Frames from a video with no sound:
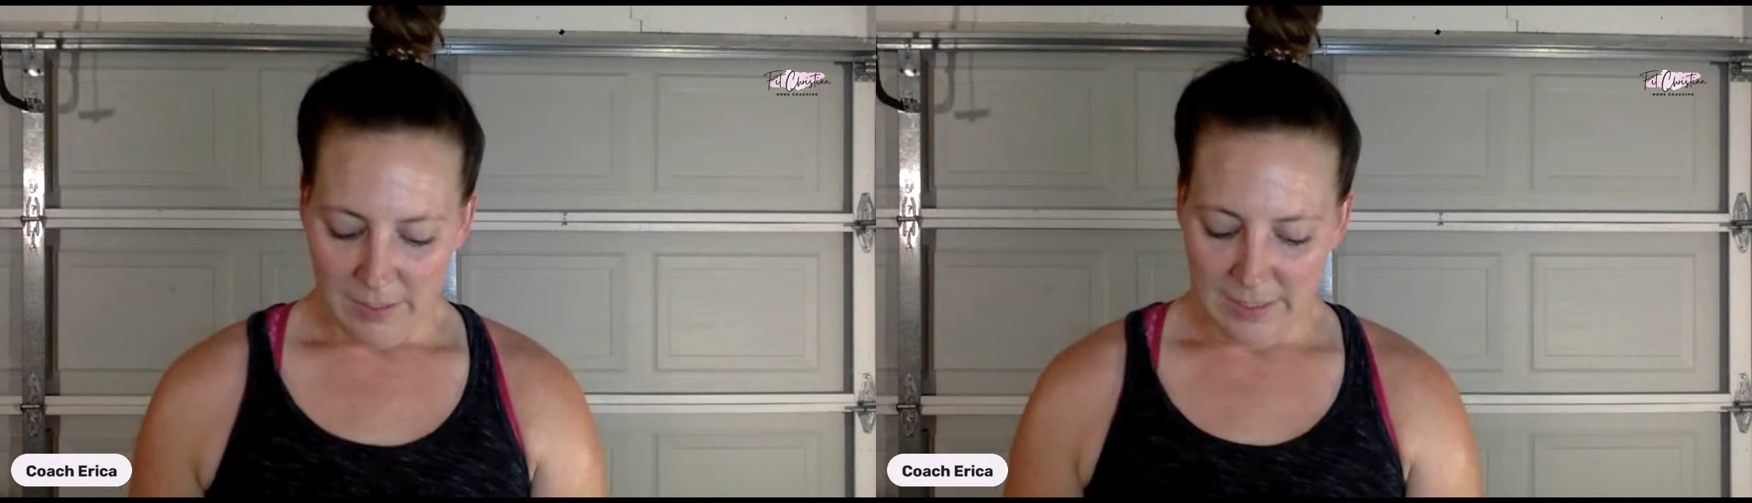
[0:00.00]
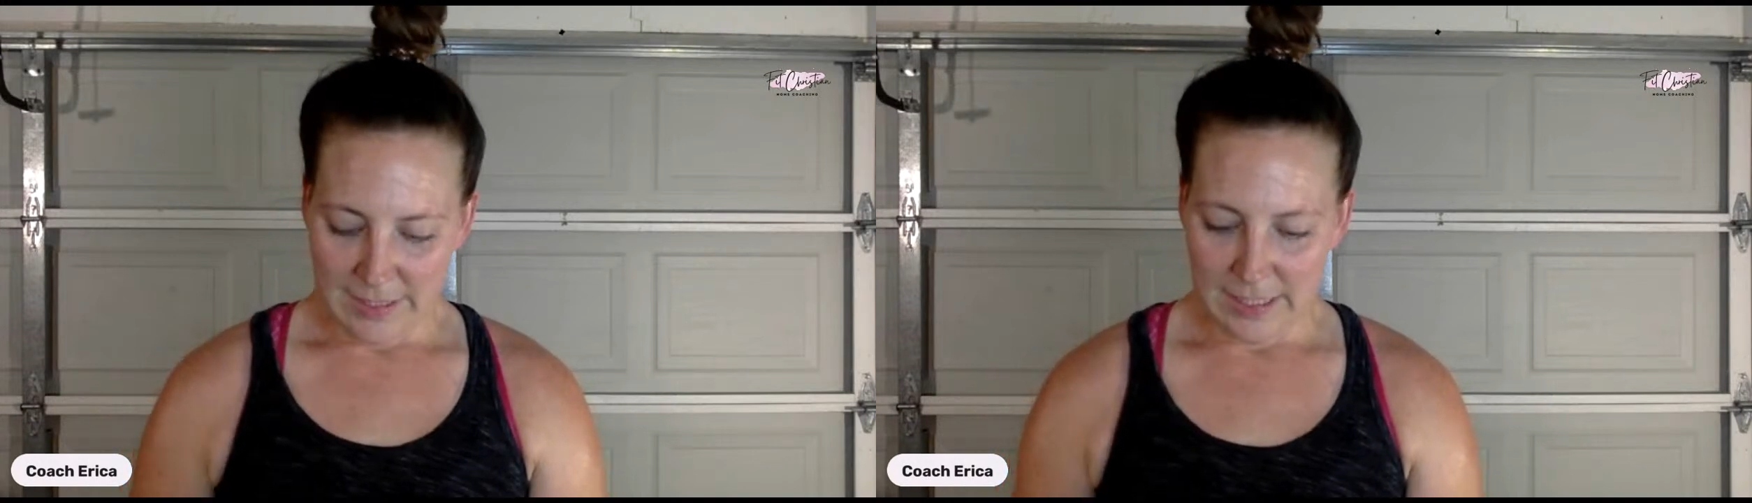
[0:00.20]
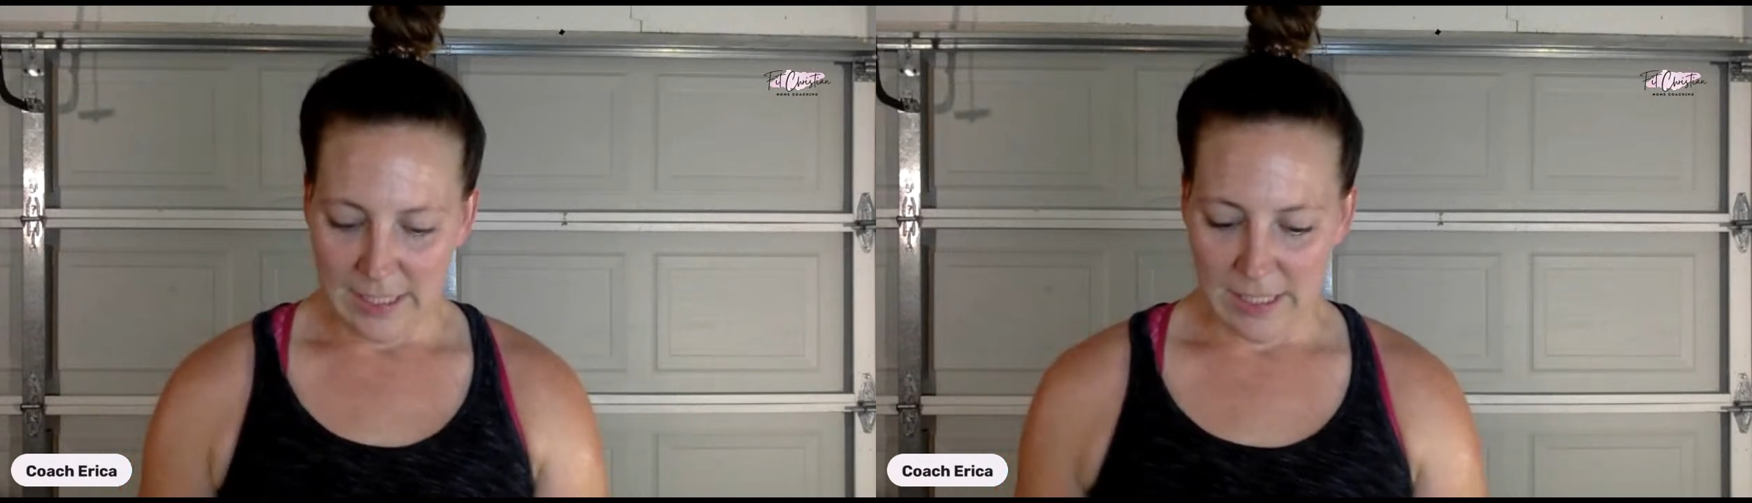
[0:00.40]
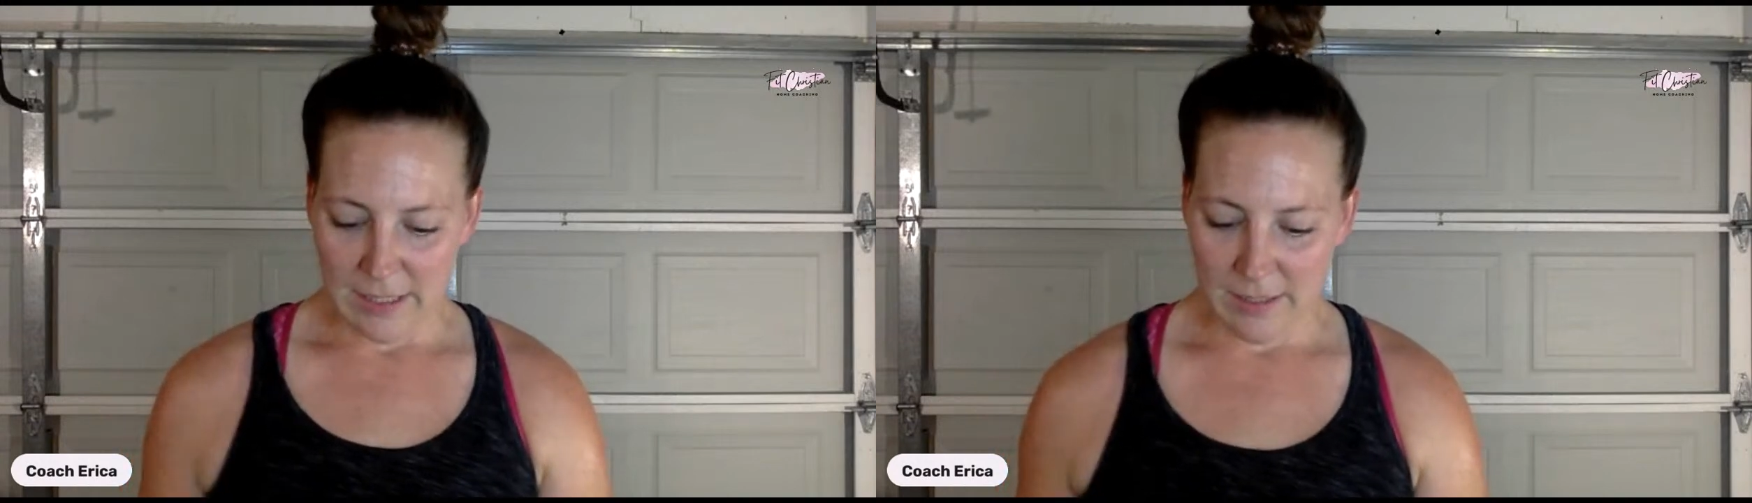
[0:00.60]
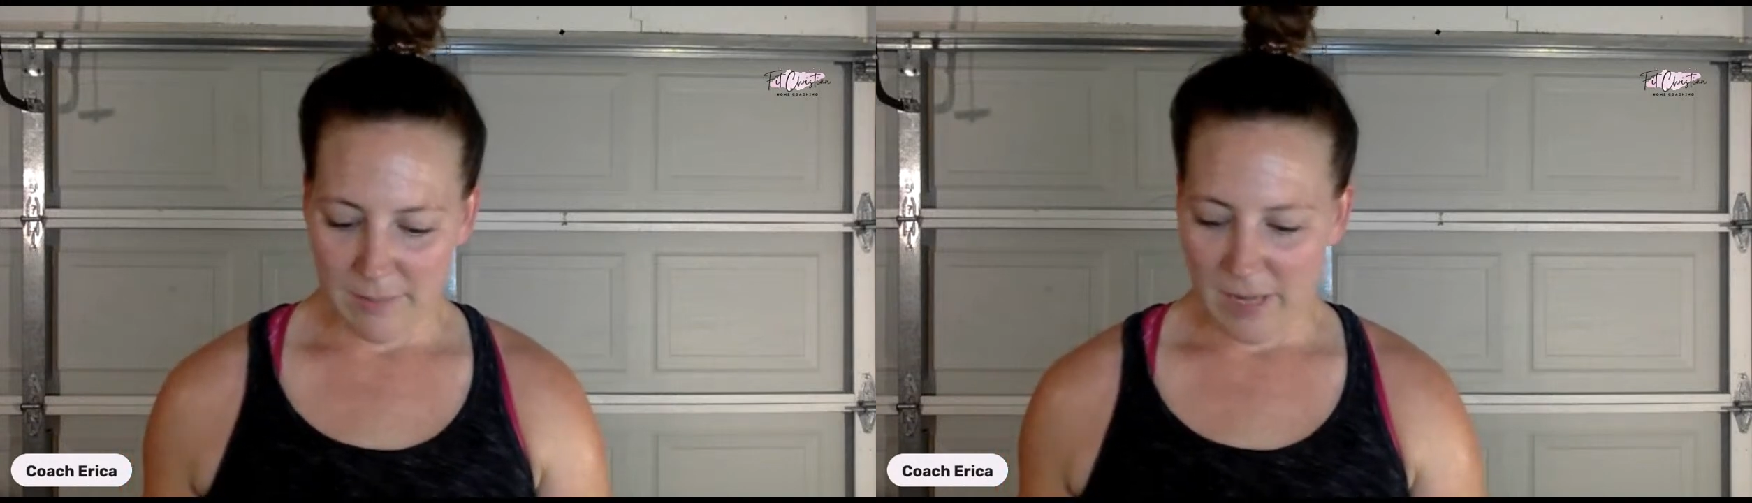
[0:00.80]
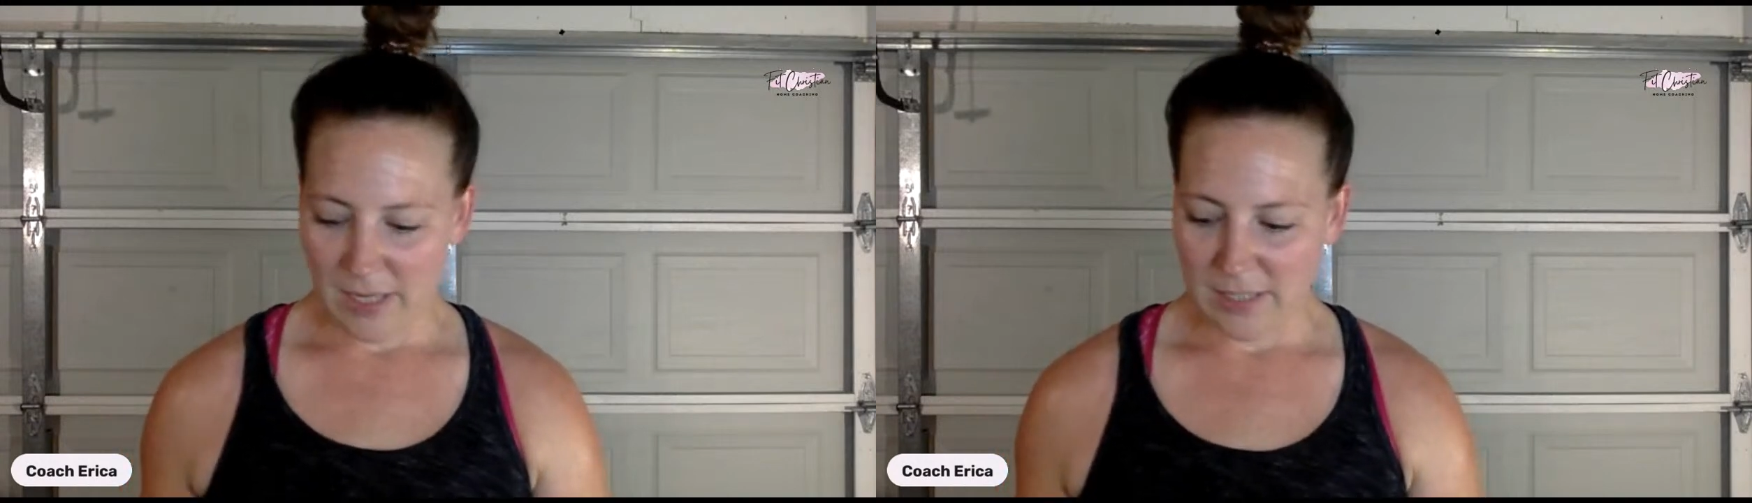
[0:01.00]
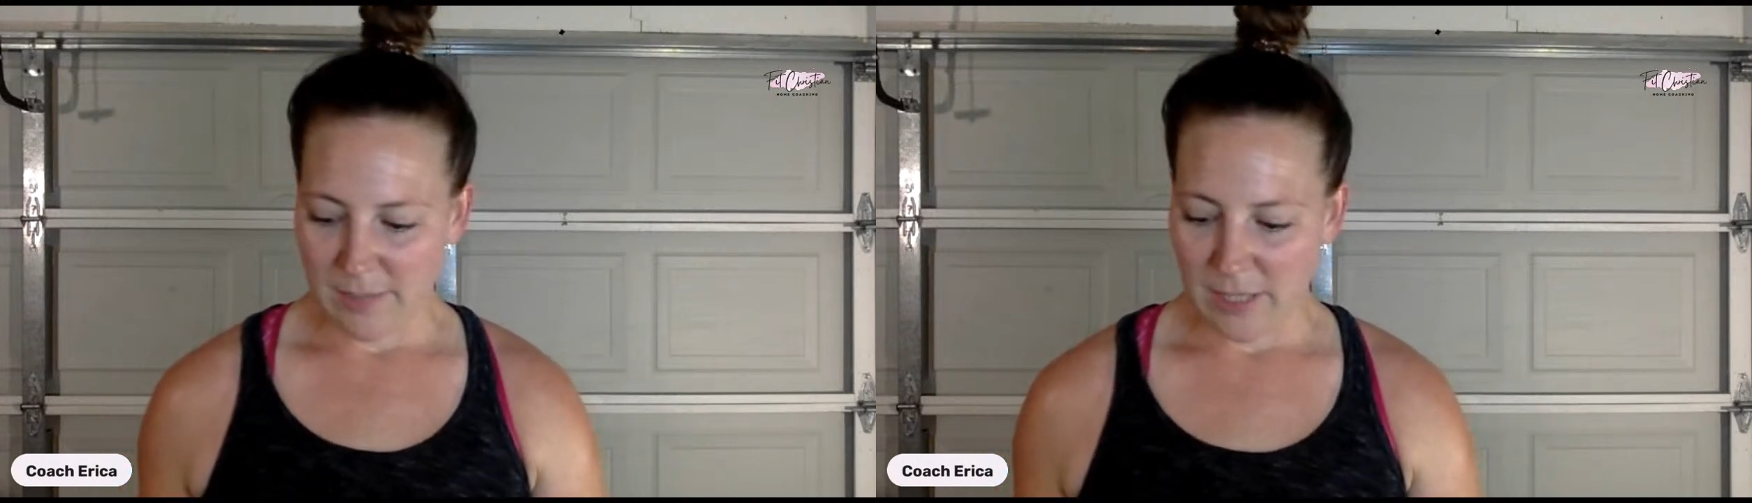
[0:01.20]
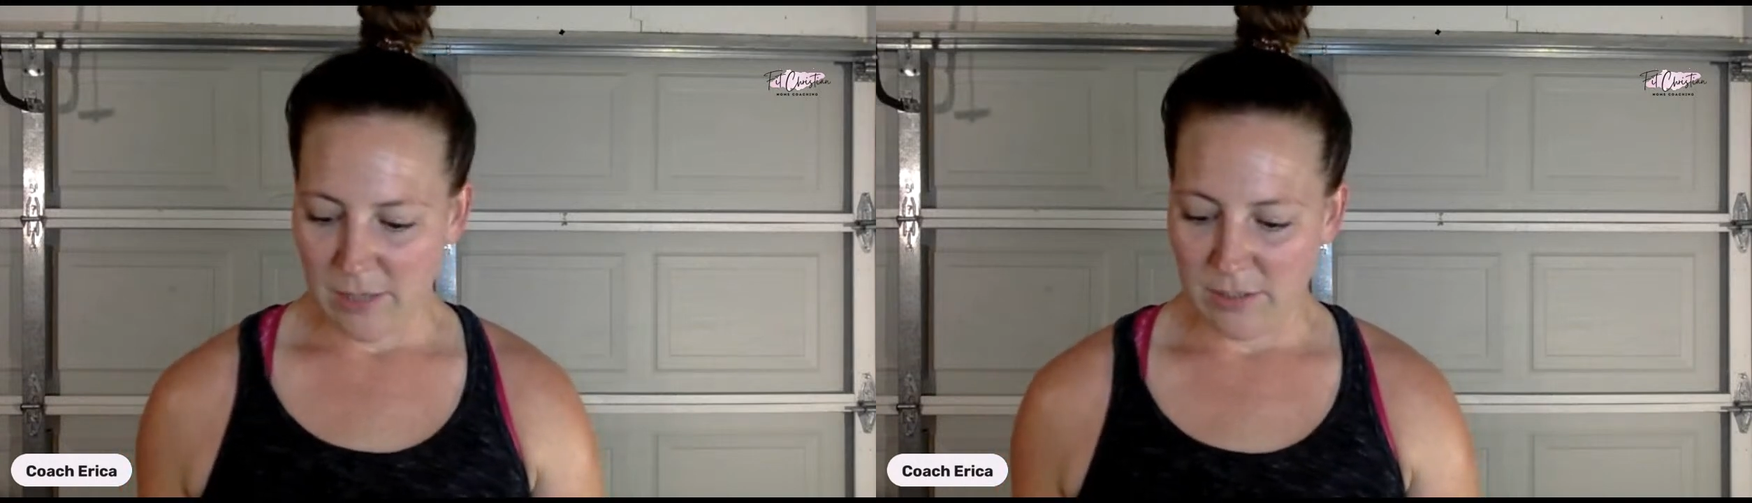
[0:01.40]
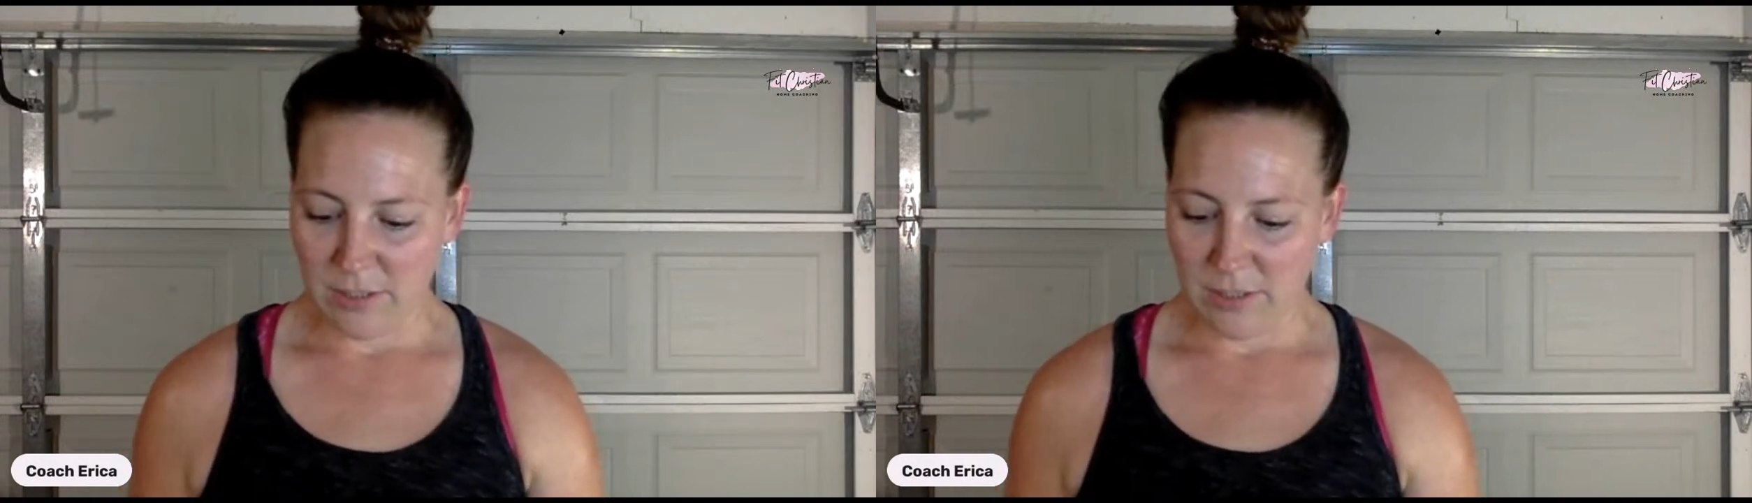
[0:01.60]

me see back into my notes.